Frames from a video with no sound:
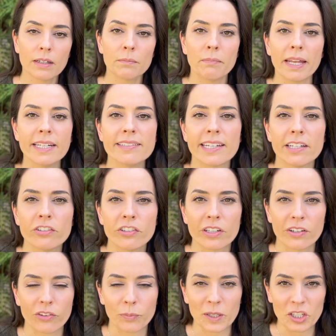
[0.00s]
Meditation
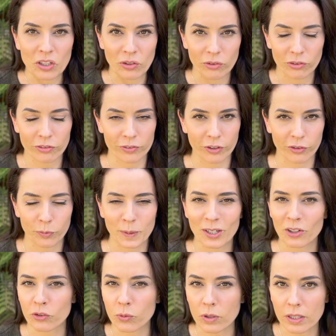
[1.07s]
has been used for
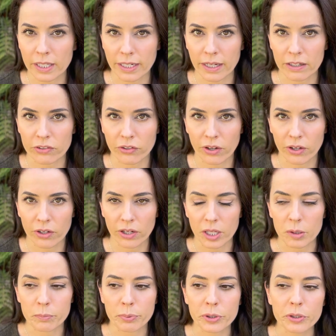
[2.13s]
spiritual connection,
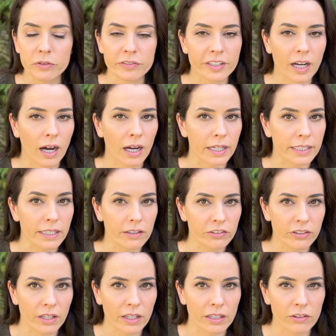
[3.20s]
improved
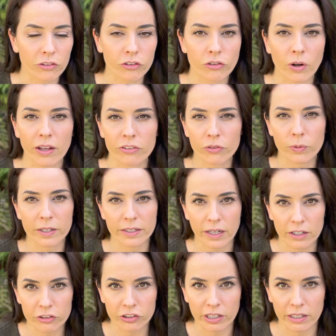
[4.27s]
cognition, stress
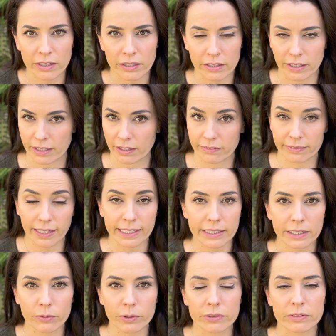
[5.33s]
reduction, and
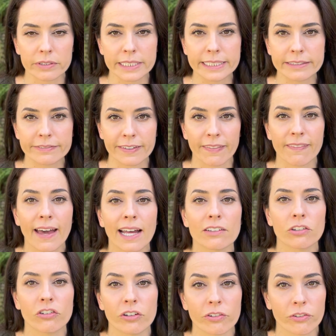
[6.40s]
anxiety relief, and
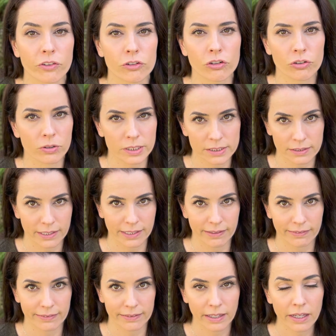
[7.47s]
that's just the short
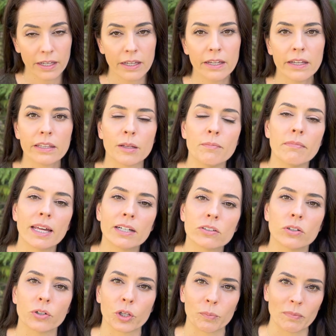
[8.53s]
list. The
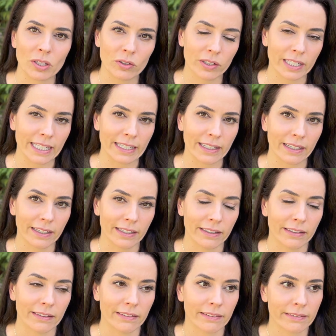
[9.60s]
medical community
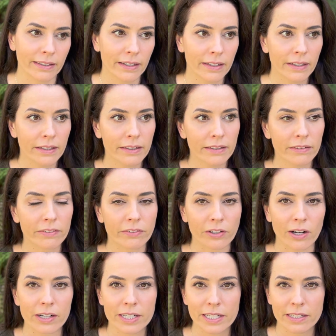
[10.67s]
is
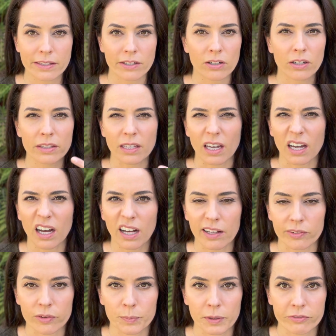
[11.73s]
they're on the
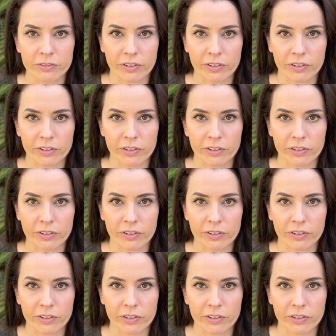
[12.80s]
cusp of